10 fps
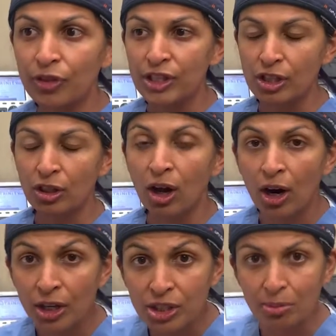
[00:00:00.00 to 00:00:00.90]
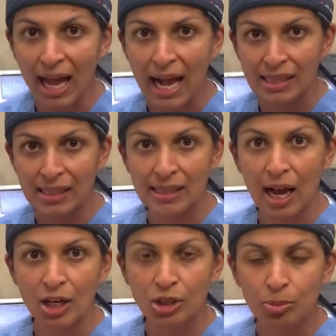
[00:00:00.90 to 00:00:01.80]
this large mass that's
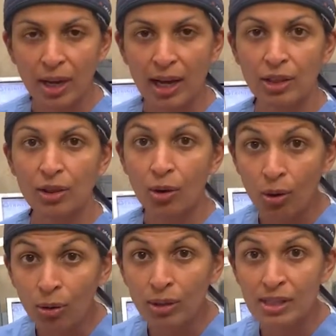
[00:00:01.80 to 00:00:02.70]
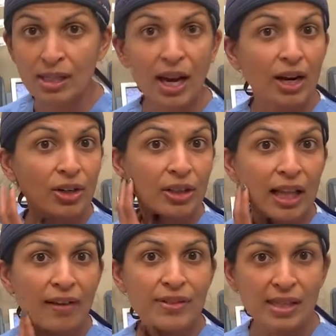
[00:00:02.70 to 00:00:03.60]
occupying the whole entire
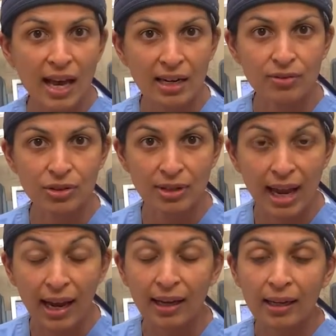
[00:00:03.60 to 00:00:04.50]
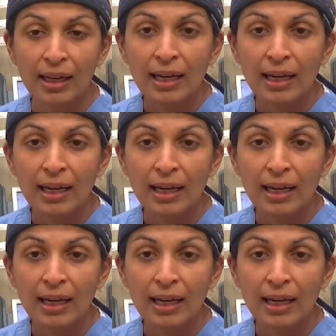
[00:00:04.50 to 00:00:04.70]
left side of your neck.